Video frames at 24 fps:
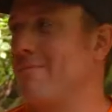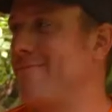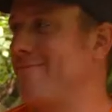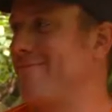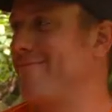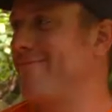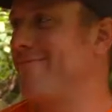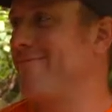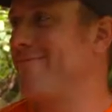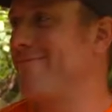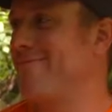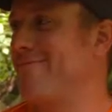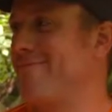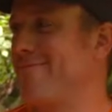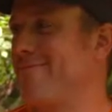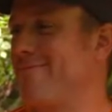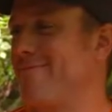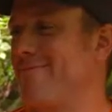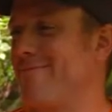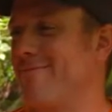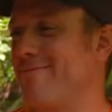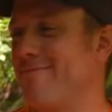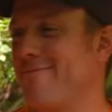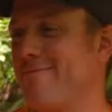
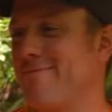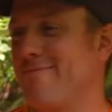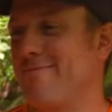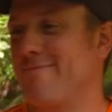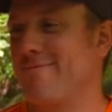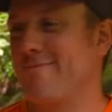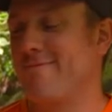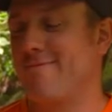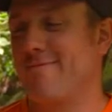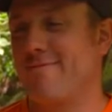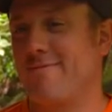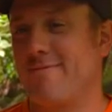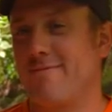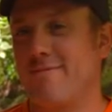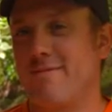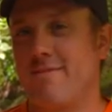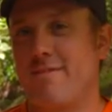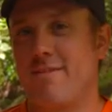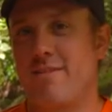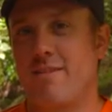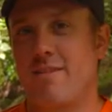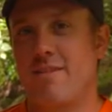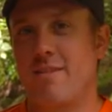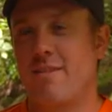
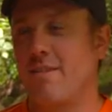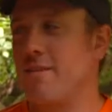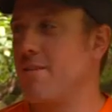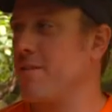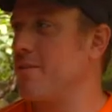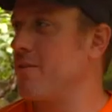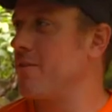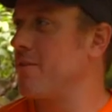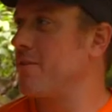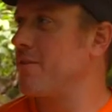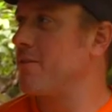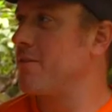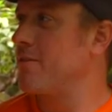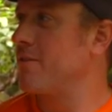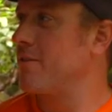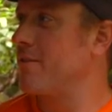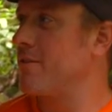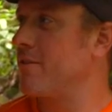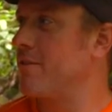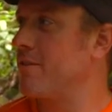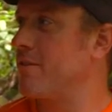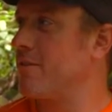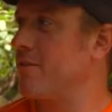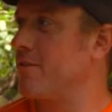
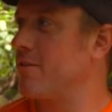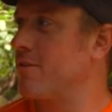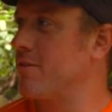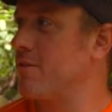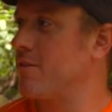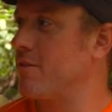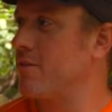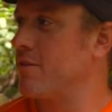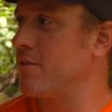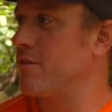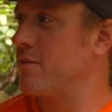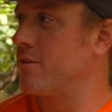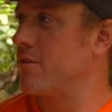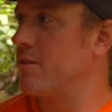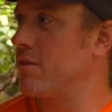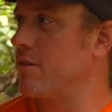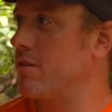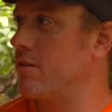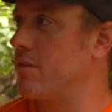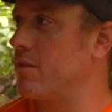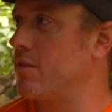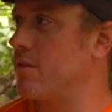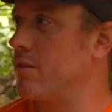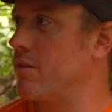
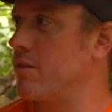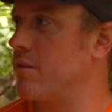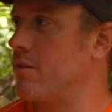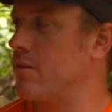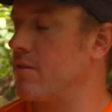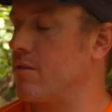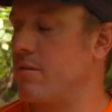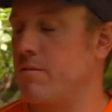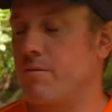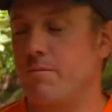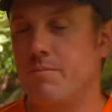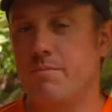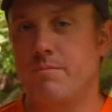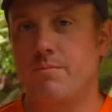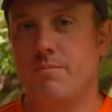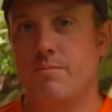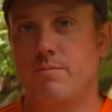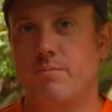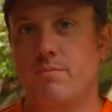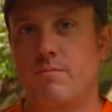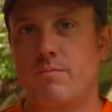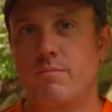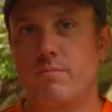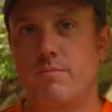
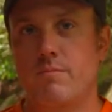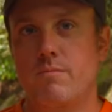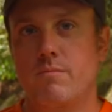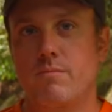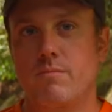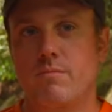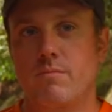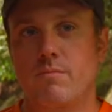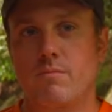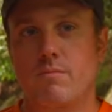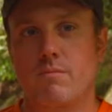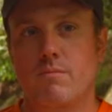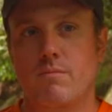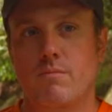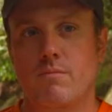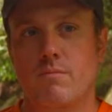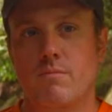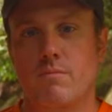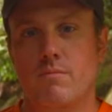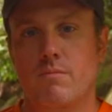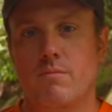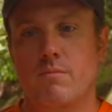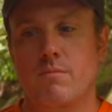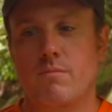
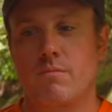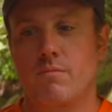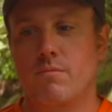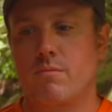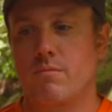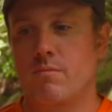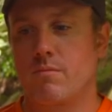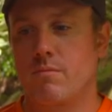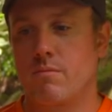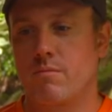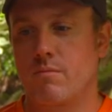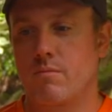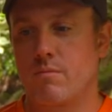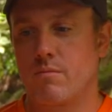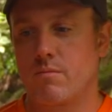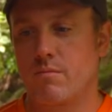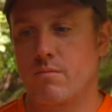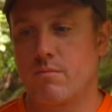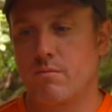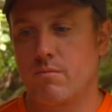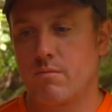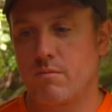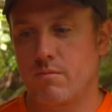[no speech]